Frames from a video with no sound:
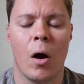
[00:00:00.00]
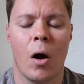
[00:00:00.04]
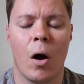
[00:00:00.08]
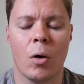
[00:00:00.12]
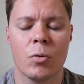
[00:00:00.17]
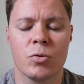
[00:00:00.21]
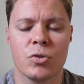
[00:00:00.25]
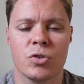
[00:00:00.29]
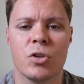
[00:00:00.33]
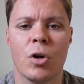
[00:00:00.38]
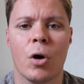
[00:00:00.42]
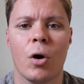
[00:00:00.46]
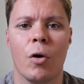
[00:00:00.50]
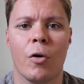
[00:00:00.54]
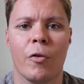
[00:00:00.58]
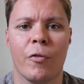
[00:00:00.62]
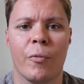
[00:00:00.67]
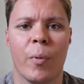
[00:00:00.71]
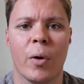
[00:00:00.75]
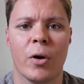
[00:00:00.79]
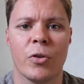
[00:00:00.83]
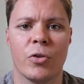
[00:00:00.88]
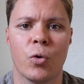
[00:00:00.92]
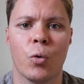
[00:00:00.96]
I'll start
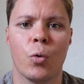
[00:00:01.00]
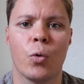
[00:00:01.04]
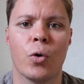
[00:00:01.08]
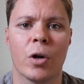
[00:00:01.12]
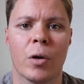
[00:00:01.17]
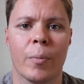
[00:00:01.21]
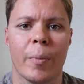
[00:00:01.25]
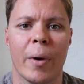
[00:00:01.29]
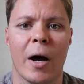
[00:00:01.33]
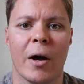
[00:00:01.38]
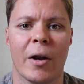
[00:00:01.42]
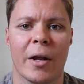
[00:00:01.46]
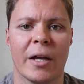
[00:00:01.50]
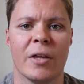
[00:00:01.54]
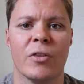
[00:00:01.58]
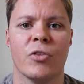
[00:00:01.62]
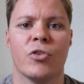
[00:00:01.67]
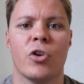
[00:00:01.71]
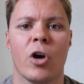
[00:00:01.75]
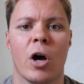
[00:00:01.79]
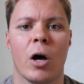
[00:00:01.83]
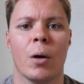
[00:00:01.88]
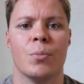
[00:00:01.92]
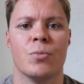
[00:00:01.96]
off by talking about it
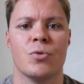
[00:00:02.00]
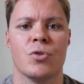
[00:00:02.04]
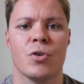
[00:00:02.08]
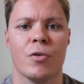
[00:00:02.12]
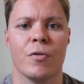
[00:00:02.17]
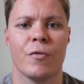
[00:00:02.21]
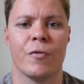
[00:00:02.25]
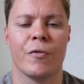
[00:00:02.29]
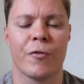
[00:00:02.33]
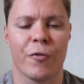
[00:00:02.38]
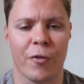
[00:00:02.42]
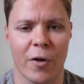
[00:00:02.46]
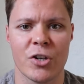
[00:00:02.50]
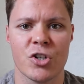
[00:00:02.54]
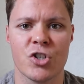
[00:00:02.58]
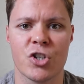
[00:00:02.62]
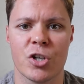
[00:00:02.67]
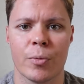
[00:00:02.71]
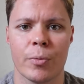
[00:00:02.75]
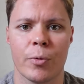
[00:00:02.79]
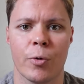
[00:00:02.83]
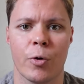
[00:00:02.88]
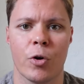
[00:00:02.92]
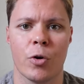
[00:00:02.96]
in terms of
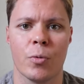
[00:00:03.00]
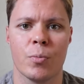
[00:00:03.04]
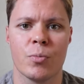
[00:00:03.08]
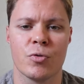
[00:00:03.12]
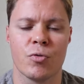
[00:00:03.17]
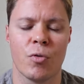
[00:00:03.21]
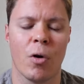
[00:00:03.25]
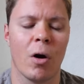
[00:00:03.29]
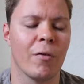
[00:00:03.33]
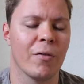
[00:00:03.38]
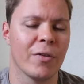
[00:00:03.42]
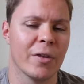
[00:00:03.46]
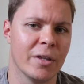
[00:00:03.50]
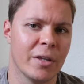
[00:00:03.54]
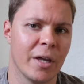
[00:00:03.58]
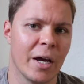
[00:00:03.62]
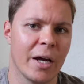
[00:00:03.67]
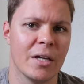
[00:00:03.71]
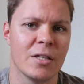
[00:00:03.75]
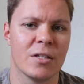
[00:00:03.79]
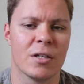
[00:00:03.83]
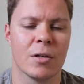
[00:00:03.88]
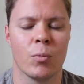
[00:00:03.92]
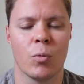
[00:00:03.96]
friendship groups rather than
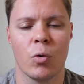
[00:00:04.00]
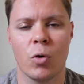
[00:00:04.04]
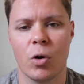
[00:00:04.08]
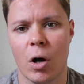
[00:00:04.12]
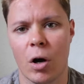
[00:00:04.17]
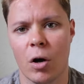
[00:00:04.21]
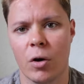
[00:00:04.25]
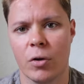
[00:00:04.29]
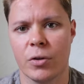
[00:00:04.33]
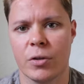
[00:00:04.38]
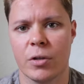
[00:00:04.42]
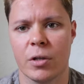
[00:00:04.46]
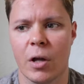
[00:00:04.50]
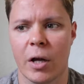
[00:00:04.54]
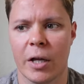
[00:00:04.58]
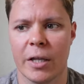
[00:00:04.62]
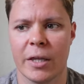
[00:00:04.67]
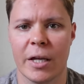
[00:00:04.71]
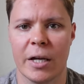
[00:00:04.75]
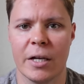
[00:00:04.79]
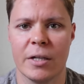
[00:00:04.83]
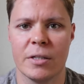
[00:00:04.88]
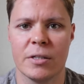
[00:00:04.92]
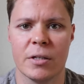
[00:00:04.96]
dating. We'll go on to
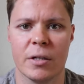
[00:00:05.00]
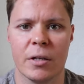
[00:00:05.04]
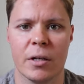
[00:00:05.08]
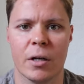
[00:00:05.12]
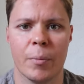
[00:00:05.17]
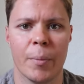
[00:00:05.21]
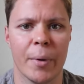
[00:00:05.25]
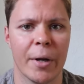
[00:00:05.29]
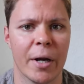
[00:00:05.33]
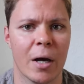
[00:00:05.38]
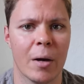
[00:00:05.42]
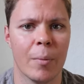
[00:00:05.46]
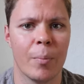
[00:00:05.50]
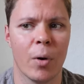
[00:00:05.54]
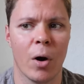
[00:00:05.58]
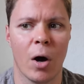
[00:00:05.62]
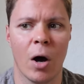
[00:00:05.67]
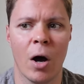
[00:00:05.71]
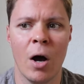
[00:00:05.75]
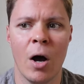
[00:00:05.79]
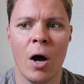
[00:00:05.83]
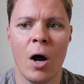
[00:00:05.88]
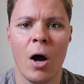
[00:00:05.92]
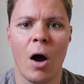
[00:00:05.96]
like dating in a minute,
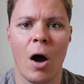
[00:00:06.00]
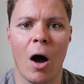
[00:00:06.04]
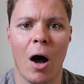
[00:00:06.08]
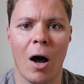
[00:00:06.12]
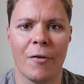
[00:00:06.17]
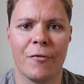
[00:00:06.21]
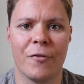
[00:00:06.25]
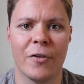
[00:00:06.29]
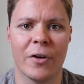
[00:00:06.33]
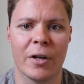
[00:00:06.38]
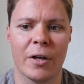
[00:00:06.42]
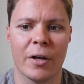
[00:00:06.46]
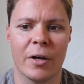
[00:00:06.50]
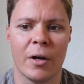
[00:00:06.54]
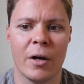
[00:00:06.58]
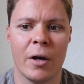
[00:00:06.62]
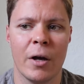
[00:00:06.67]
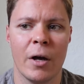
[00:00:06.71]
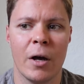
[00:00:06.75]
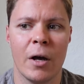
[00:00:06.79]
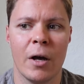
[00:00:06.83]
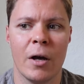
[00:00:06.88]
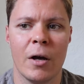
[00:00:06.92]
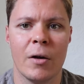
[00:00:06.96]
but I think
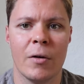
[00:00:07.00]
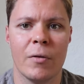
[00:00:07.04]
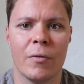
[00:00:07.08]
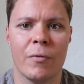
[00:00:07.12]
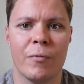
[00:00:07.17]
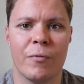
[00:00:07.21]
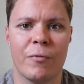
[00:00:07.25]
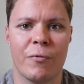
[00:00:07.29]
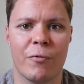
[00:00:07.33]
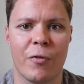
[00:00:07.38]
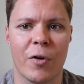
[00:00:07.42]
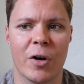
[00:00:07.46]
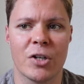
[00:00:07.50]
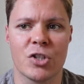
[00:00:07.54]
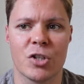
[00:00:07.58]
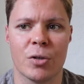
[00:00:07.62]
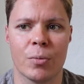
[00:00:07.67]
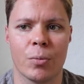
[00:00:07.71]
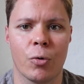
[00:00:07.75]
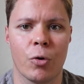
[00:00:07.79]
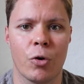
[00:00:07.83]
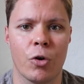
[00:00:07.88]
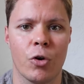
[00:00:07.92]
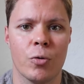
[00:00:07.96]

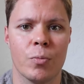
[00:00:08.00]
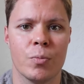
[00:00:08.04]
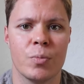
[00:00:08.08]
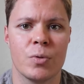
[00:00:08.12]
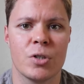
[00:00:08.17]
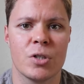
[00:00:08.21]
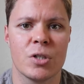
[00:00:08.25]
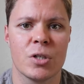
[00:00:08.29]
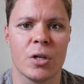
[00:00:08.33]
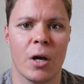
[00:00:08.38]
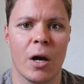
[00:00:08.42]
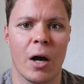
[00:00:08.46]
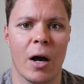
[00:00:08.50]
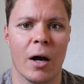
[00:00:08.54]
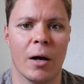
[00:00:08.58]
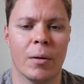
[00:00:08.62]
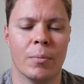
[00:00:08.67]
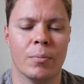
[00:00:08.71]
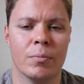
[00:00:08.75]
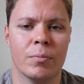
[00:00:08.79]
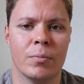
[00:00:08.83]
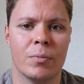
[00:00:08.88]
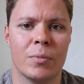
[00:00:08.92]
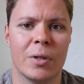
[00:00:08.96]
friendship groups
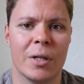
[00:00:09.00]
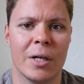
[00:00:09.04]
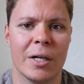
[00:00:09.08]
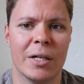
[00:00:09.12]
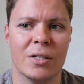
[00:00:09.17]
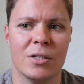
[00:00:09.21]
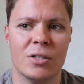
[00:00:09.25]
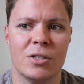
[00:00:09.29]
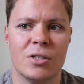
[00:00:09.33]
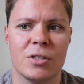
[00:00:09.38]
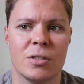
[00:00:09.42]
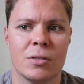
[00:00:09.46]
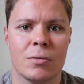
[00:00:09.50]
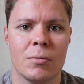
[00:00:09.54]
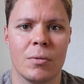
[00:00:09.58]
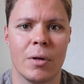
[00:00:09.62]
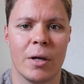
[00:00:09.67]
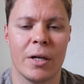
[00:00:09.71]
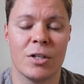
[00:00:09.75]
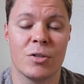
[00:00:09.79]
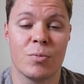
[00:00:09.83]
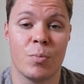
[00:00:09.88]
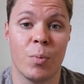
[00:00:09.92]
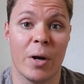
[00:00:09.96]
um, is
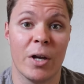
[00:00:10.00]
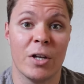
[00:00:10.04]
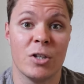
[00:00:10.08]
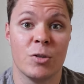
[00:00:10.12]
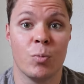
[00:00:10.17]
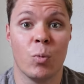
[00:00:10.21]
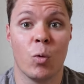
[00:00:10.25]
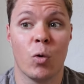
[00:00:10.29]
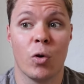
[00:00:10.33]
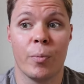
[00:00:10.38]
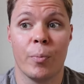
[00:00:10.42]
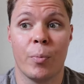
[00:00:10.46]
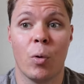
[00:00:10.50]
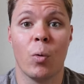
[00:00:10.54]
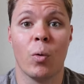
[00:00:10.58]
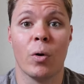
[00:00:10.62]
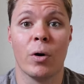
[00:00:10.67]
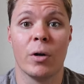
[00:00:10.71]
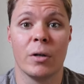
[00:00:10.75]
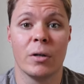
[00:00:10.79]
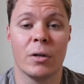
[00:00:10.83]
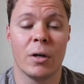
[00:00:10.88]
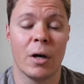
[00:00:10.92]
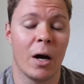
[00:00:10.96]
is is more
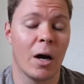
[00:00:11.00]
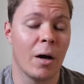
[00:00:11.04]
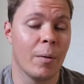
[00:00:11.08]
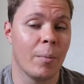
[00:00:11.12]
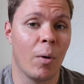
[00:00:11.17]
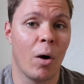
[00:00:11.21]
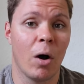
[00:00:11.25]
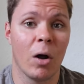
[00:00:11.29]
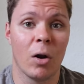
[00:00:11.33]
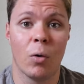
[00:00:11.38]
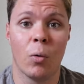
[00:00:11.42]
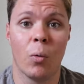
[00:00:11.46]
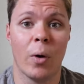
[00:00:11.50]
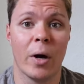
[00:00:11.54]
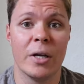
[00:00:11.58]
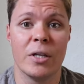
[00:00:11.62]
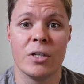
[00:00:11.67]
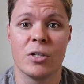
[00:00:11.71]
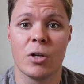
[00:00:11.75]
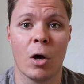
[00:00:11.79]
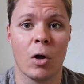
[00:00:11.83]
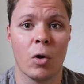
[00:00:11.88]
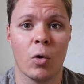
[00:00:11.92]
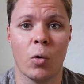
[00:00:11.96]
important. Um, I'll
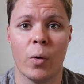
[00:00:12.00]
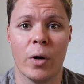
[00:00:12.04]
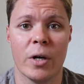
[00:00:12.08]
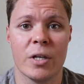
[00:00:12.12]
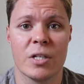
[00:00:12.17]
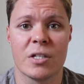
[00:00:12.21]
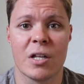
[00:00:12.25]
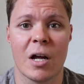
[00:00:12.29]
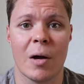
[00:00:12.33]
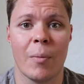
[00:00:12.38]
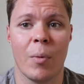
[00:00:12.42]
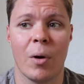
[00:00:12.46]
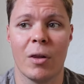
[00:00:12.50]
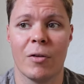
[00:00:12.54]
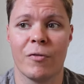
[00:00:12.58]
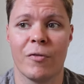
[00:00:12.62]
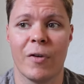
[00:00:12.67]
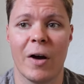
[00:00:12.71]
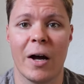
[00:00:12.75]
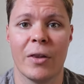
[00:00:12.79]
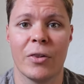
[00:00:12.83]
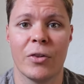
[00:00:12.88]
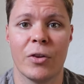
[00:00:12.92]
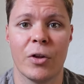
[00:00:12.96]
always I'll always stand by the
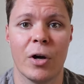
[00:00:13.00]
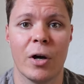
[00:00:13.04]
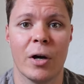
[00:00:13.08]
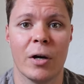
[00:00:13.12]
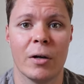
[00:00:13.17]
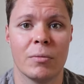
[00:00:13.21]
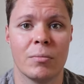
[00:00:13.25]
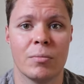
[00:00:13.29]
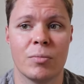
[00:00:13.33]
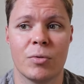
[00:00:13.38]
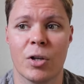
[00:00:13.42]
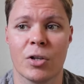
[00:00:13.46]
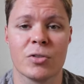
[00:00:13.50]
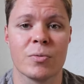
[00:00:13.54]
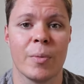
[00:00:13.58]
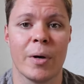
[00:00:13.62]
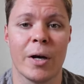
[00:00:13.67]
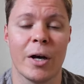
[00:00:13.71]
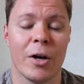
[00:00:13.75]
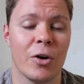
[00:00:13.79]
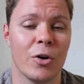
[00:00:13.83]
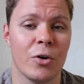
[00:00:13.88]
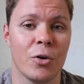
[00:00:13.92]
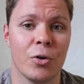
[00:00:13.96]
fact that it doesn't
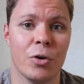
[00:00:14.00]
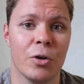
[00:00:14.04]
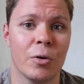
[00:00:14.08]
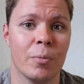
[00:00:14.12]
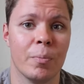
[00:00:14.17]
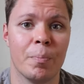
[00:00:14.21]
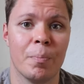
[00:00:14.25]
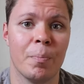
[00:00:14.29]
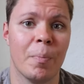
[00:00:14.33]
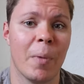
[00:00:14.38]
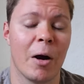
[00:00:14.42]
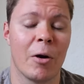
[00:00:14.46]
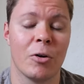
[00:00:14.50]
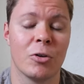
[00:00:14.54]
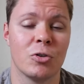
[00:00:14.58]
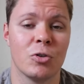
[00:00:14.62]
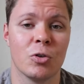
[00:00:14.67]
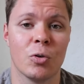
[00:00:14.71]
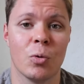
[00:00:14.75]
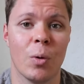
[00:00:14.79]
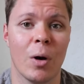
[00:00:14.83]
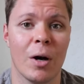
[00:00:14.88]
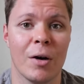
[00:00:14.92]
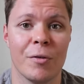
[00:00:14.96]
matter who you're married
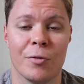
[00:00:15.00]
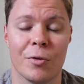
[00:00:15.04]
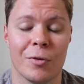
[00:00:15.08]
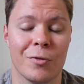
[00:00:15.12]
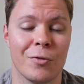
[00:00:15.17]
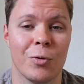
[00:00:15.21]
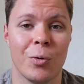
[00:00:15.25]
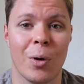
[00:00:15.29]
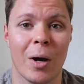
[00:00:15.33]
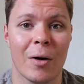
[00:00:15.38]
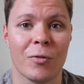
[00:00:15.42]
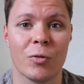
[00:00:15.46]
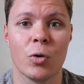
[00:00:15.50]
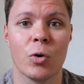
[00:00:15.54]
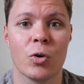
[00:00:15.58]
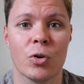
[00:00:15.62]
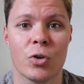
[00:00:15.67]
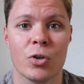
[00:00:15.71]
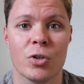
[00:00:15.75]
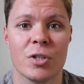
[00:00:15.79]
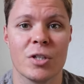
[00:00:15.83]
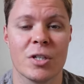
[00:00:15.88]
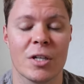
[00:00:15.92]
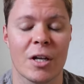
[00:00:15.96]
to or whatever. If you haven't got a
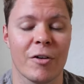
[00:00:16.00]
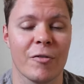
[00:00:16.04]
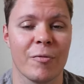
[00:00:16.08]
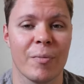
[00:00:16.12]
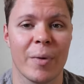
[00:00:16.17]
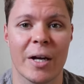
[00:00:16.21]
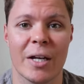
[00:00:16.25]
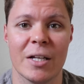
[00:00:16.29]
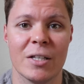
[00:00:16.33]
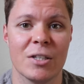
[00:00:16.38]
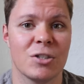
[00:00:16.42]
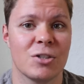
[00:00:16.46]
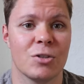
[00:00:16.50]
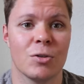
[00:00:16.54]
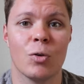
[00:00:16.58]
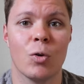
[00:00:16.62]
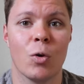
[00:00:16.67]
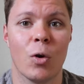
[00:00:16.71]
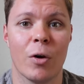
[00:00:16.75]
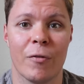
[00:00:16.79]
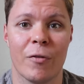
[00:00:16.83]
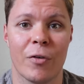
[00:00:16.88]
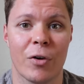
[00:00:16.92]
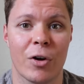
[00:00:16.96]
good set of mates, you're
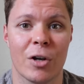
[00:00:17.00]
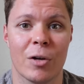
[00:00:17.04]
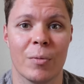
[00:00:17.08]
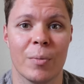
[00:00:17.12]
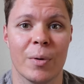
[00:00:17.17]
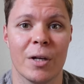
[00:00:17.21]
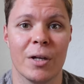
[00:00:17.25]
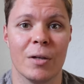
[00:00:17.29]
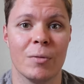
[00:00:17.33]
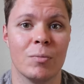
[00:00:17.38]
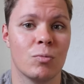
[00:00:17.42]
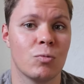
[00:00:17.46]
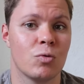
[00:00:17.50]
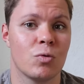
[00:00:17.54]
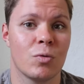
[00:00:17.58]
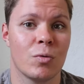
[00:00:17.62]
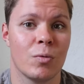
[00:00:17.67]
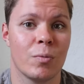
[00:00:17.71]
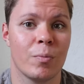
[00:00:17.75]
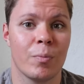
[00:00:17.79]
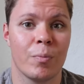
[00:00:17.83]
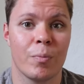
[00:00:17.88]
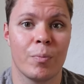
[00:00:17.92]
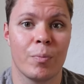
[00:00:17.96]
never going to be
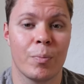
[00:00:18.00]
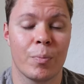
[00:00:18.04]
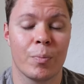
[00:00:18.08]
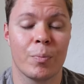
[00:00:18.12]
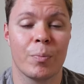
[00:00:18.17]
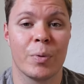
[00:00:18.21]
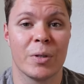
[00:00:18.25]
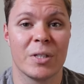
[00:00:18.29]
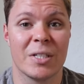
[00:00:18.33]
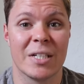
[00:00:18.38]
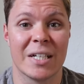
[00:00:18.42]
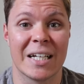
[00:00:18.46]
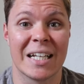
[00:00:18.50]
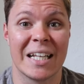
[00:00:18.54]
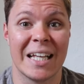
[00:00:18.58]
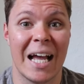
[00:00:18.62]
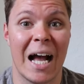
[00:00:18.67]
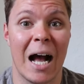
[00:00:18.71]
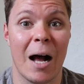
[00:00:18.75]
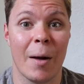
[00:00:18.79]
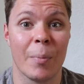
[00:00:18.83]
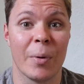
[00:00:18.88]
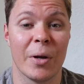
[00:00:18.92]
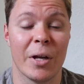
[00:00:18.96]
particularly
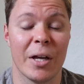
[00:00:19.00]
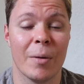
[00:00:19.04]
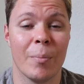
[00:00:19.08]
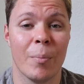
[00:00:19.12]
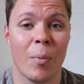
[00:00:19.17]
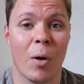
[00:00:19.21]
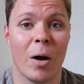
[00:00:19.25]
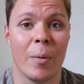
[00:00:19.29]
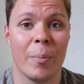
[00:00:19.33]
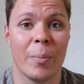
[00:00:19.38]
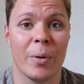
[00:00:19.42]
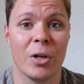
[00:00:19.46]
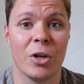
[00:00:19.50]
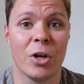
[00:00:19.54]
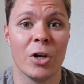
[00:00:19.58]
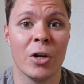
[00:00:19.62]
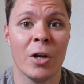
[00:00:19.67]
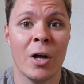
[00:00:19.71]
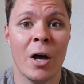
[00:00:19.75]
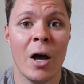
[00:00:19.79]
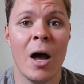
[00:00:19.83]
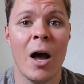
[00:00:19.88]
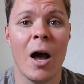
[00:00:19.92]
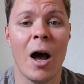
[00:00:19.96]
happy, in my
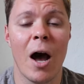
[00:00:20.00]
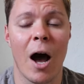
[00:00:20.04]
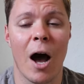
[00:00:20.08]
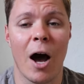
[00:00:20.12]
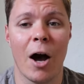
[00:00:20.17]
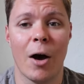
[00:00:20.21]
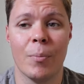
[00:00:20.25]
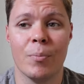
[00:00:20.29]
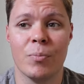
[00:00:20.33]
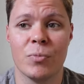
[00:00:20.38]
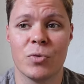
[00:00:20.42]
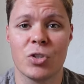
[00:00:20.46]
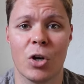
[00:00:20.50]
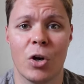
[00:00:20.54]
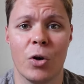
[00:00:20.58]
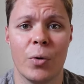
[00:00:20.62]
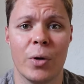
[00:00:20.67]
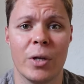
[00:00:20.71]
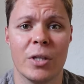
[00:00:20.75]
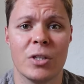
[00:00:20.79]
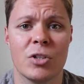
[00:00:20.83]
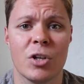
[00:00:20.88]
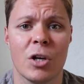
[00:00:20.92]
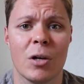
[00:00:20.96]
opinion. Um, so
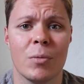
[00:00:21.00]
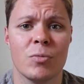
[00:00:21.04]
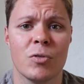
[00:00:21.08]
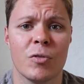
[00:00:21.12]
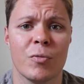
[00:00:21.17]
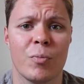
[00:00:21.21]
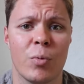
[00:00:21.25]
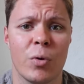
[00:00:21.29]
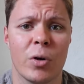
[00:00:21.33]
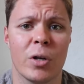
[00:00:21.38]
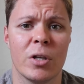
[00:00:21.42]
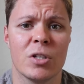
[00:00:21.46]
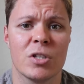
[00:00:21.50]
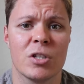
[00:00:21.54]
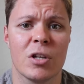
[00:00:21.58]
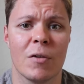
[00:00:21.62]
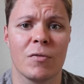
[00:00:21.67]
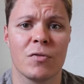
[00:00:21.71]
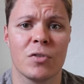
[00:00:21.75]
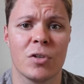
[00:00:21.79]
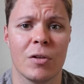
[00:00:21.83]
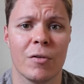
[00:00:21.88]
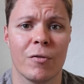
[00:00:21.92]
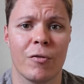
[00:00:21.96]
in terms of bringing
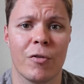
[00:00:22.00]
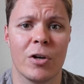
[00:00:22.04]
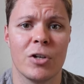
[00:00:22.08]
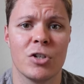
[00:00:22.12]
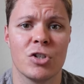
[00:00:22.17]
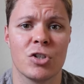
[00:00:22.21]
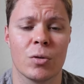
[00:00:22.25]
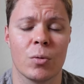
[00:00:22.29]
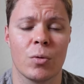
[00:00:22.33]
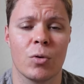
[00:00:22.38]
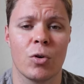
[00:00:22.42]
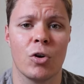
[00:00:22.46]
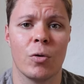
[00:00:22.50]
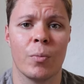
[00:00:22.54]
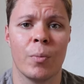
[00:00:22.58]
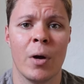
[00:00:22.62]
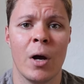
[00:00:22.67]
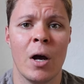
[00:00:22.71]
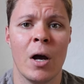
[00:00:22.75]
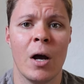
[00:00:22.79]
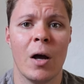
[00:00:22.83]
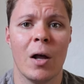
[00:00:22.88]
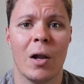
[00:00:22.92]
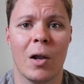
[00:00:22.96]
stuff to the friendship group,
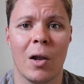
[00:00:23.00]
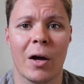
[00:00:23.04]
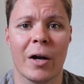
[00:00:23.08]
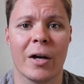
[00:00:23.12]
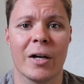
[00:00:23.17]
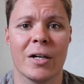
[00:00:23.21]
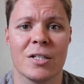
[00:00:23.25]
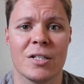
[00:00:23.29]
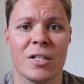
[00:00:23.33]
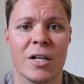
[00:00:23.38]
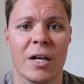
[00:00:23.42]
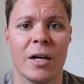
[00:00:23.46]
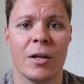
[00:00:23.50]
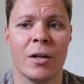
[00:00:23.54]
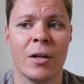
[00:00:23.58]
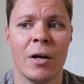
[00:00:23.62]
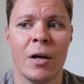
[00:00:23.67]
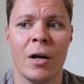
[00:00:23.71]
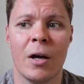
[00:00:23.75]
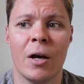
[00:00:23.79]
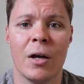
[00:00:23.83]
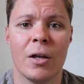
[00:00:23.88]
like I said,